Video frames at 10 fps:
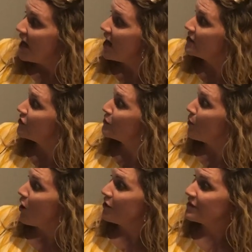A
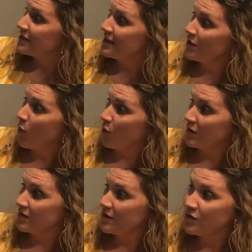small
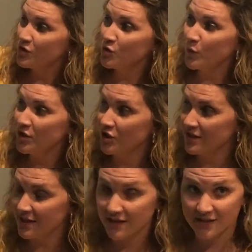seahorse
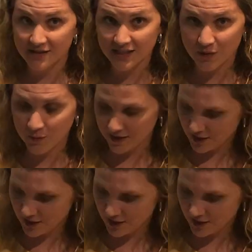swishes in the seaweed